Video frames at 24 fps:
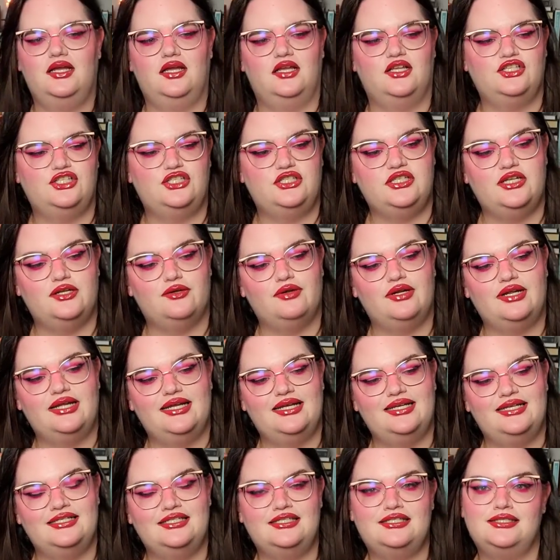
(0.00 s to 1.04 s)

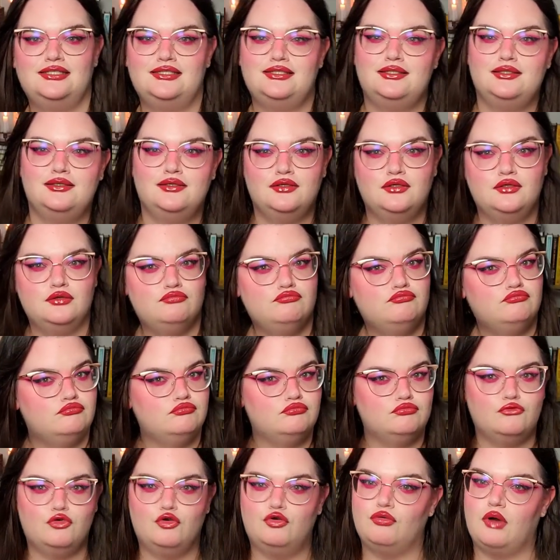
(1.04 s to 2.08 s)
serious,
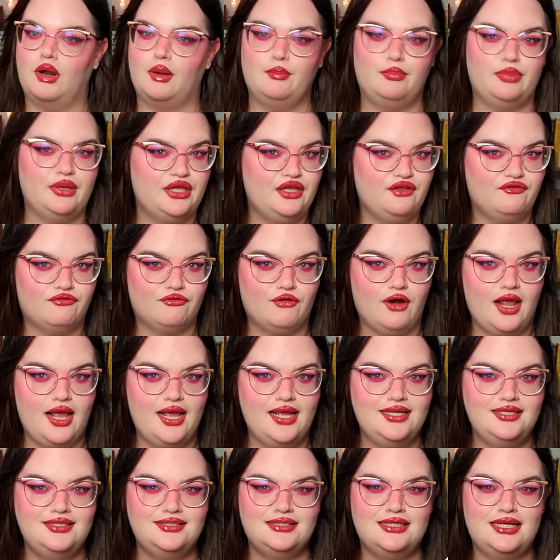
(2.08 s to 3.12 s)
grumpy
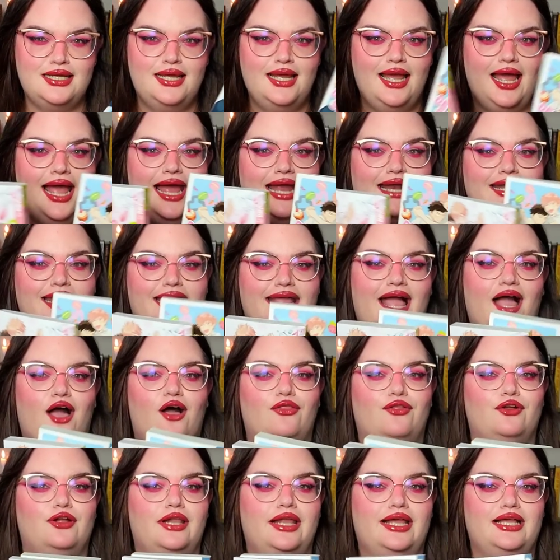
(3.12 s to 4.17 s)
friend, and like
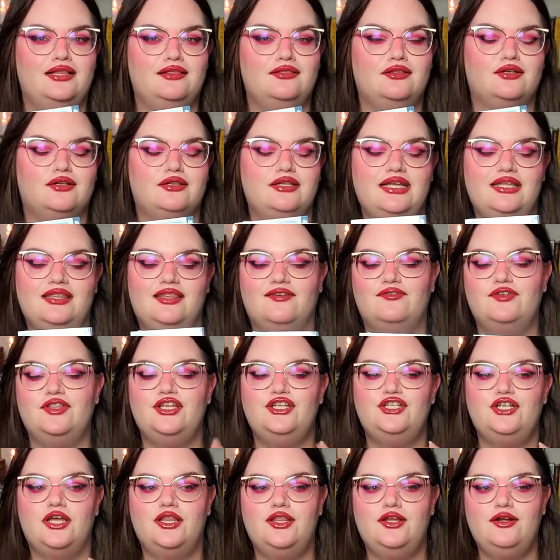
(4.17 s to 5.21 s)
how they're like literally in love with
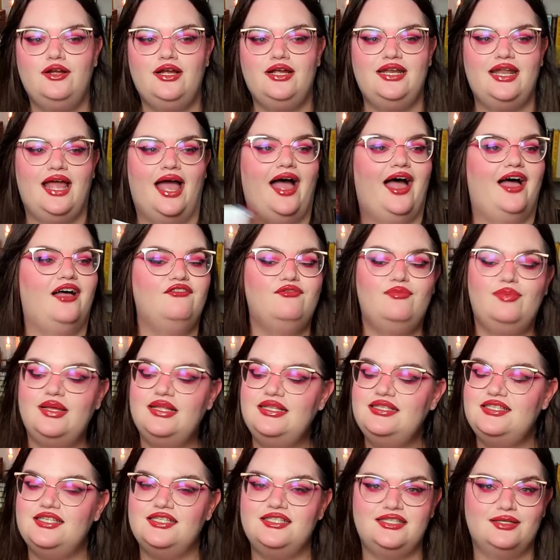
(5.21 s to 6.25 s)
each other and have
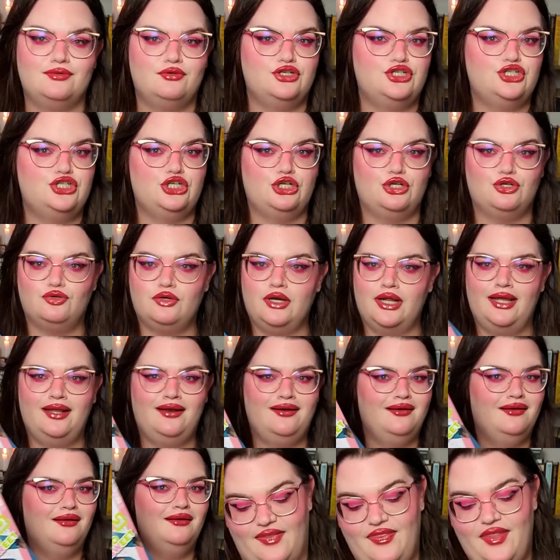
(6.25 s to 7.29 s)
been since they were
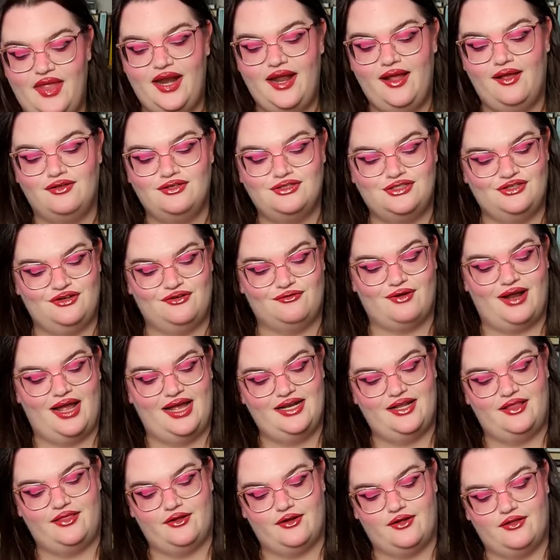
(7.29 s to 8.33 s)
children. And then I also
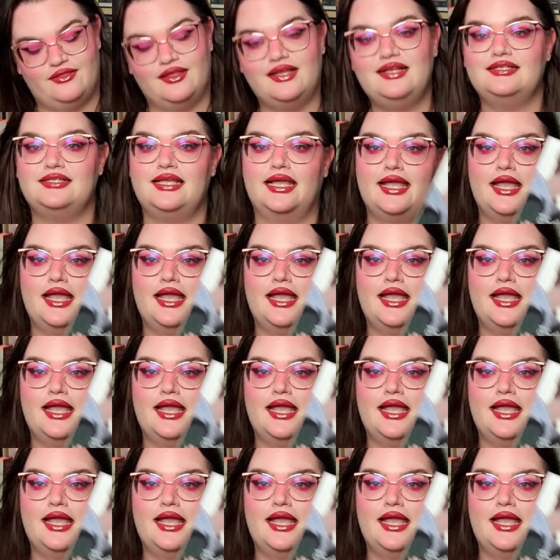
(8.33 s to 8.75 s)
read There Are Things I